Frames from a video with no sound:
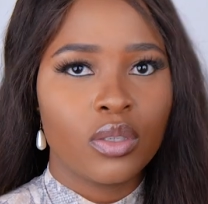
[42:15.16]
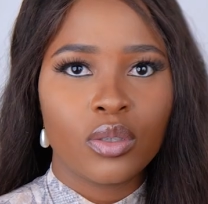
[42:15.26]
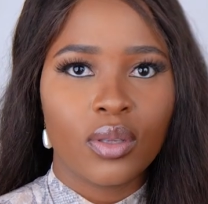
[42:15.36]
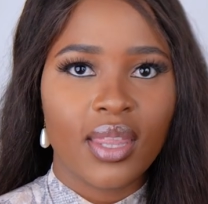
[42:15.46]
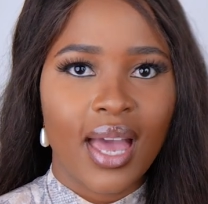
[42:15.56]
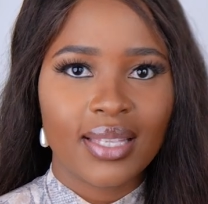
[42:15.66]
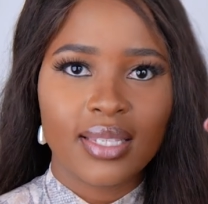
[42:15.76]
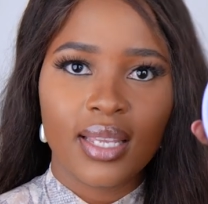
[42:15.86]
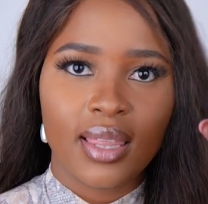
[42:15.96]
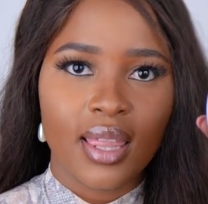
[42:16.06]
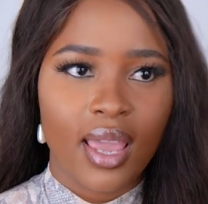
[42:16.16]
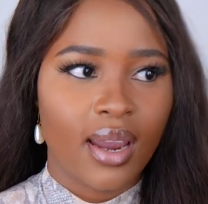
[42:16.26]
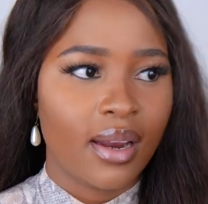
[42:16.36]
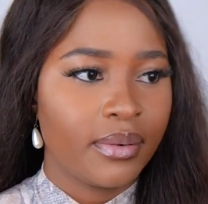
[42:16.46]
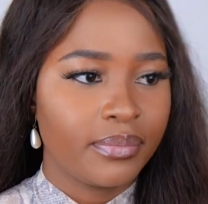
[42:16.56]
So that's it
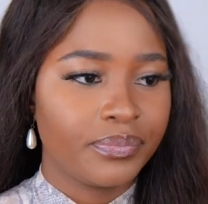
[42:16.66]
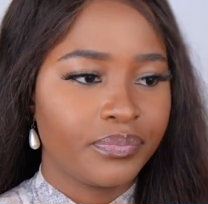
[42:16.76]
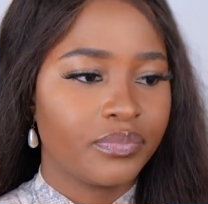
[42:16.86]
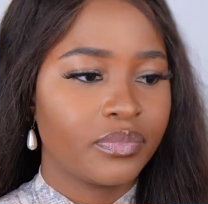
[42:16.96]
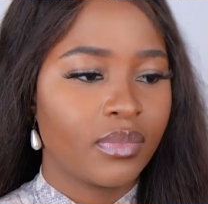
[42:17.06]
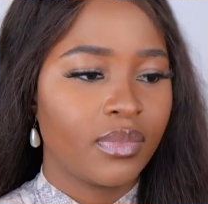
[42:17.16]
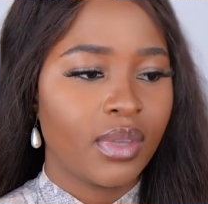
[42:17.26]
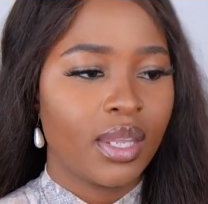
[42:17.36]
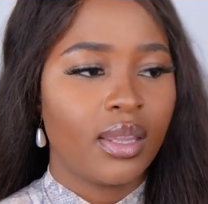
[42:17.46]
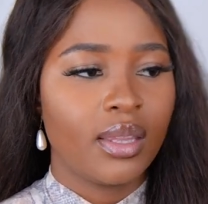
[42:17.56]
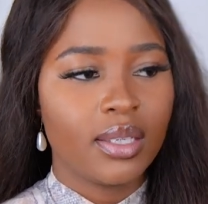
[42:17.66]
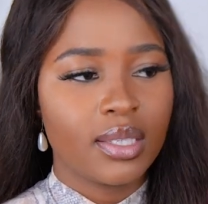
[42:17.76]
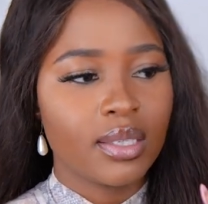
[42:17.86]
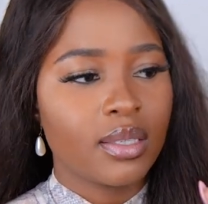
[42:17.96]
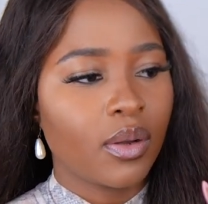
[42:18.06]
there.
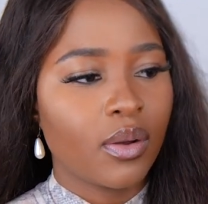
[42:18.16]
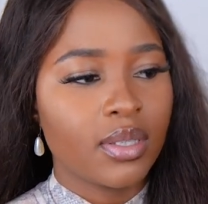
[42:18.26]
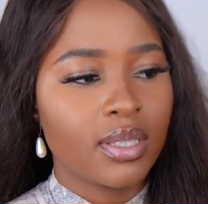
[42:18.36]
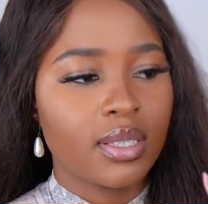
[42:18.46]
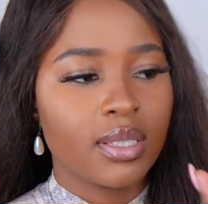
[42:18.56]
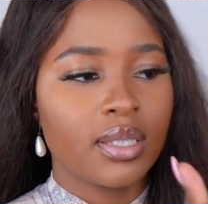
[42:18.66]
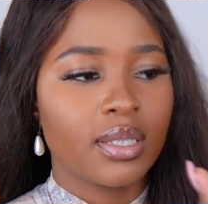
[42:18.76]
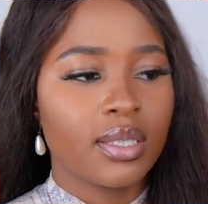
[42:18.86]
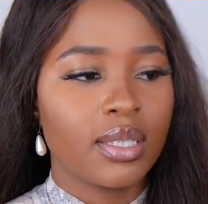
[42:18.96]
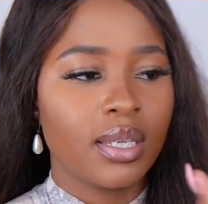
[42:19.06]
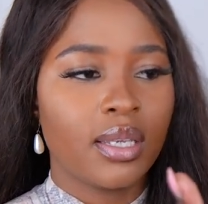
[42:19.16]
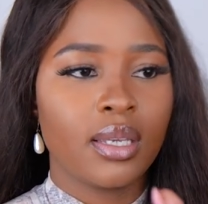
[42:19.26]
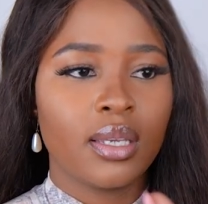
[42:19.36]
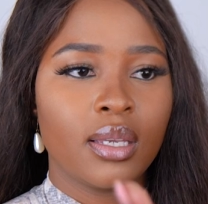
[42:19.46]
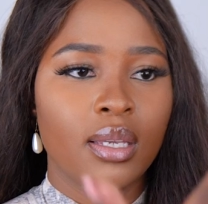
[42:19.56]
This is the consistency.
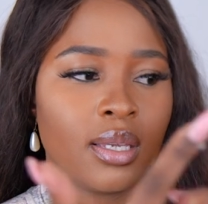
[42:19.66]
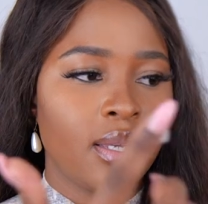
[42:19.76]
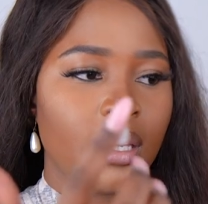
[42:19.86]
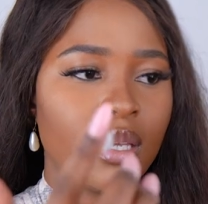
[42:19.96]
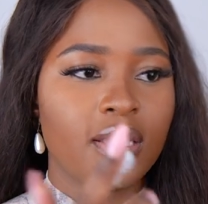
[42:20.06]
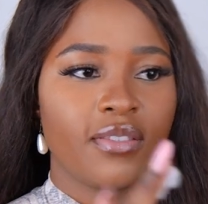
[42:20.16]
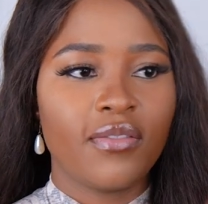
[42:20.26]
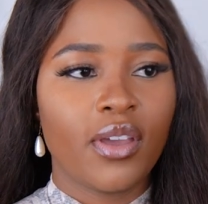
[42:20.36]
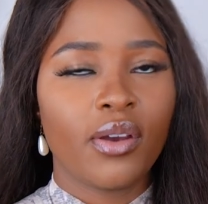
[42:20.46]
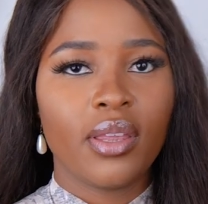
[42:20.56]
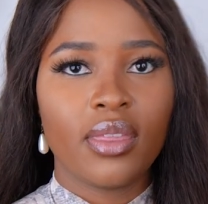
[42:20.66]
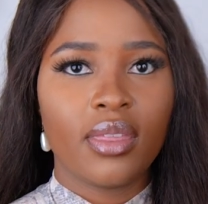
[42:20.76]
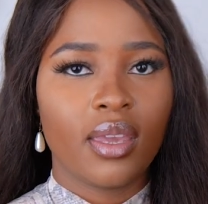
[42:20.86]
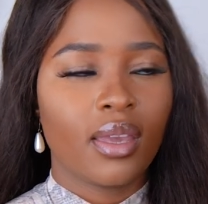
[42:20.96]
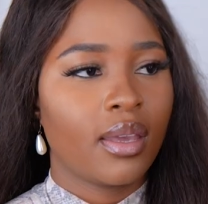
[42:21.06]
It's very
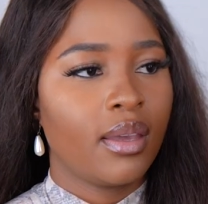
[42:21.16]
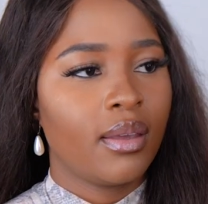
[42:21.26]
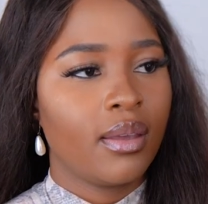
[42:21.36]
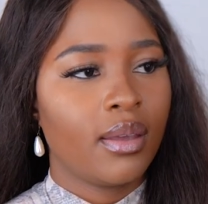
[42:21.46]
thick.